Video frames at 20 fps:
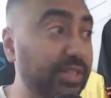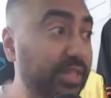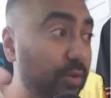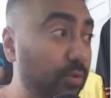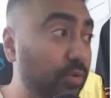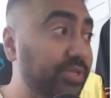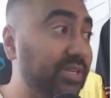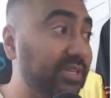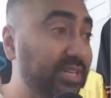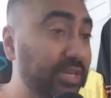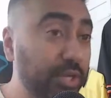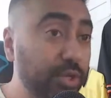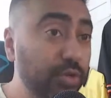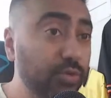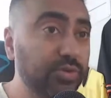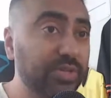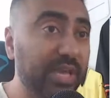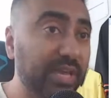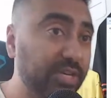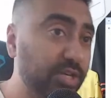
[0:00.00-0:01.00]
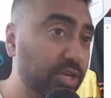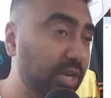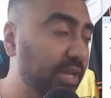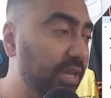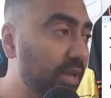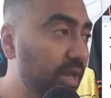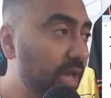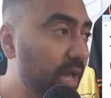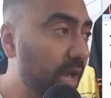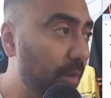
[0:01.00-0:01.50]
There was a news,
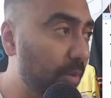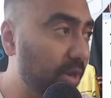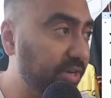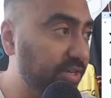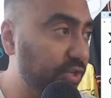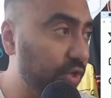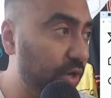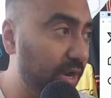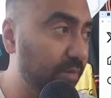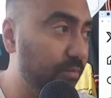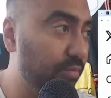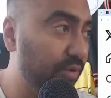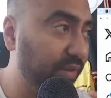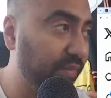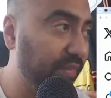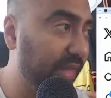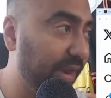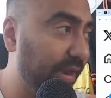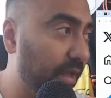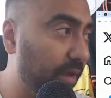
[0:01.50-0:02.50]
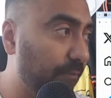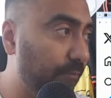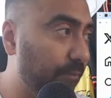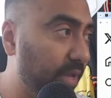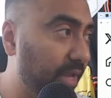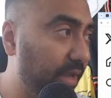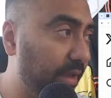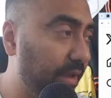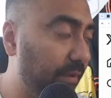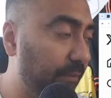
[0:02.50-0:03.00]
actually, I'm going to try and bring that up
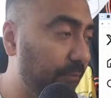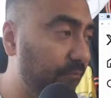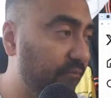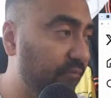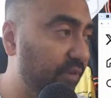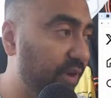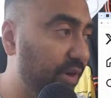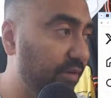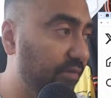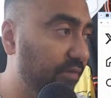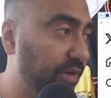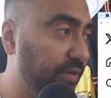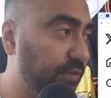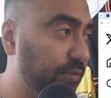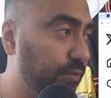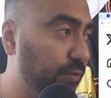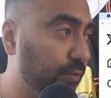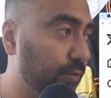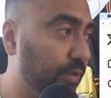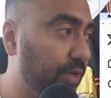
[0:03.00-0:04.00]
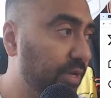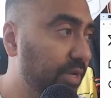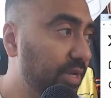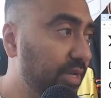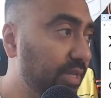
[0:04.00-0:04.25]
very, very soon.